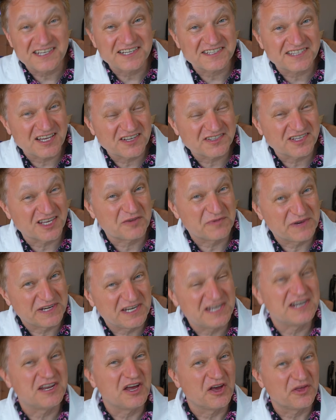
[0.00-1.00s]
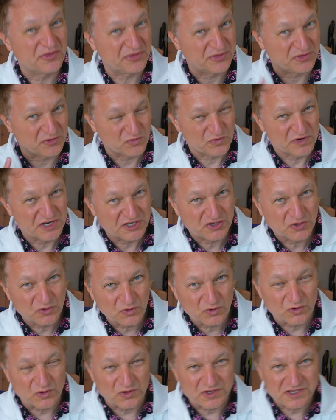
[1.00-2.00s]
it sounds like we need 3
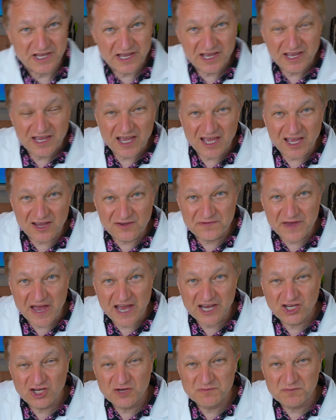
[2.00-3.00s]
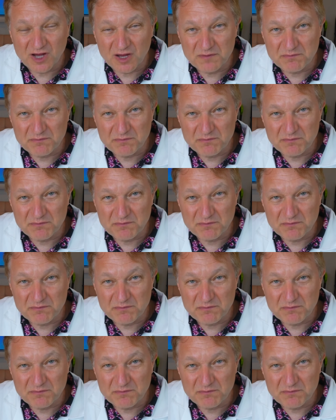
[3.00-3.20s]
tools. A vacuum, a